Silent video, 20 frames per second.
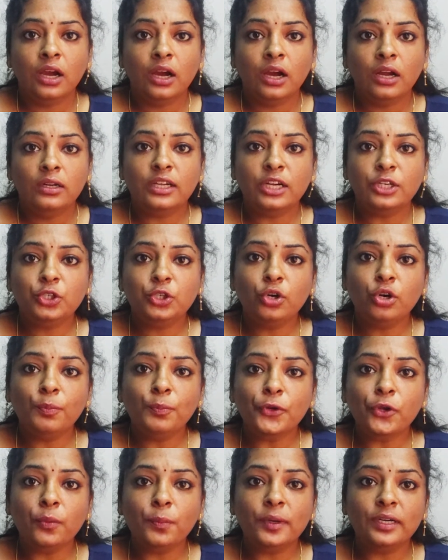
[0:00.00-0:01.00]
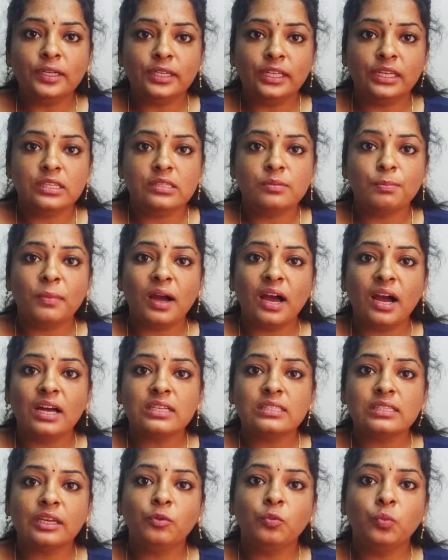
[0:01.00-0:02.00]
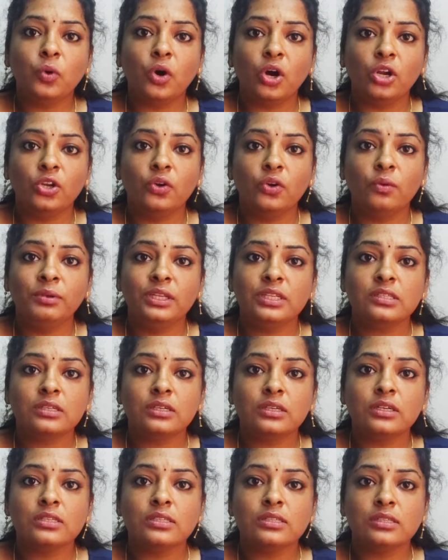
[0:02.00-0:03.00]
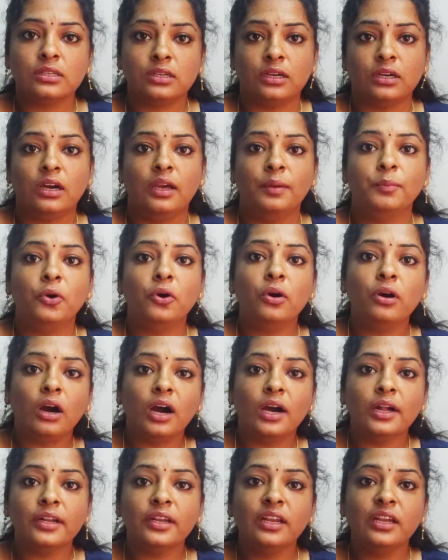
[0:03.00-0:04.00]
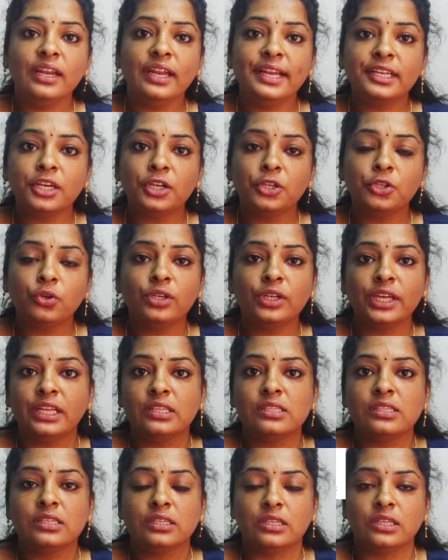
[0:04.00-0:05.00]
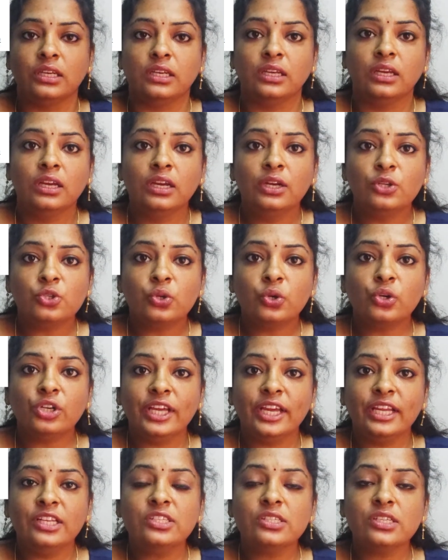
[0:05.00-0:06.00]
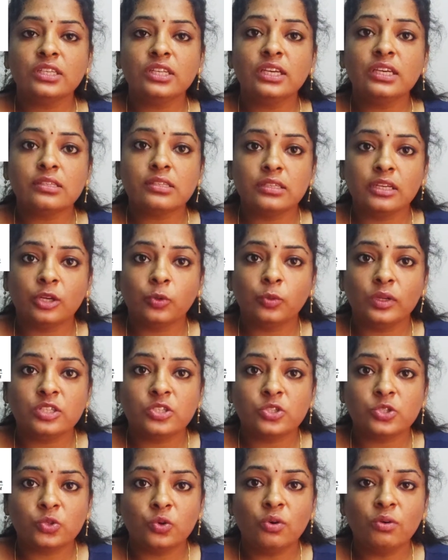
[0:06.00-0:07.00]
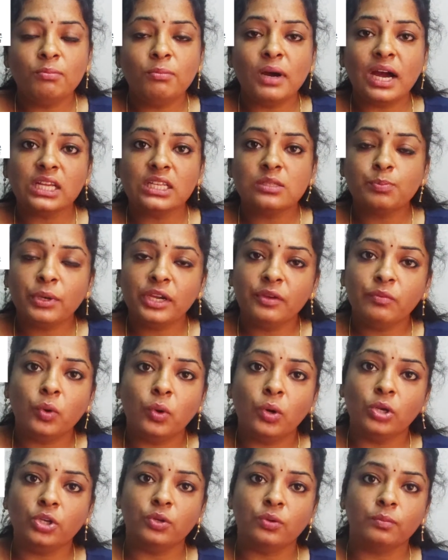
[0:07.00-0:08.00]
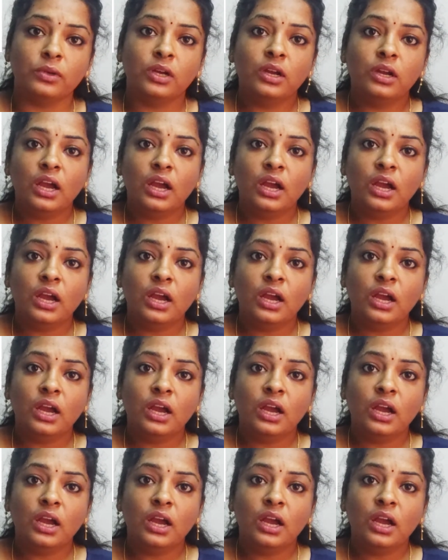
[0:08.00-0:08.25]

The two properties mass and volume discussed above are related to density. So density is equals to mass by volume.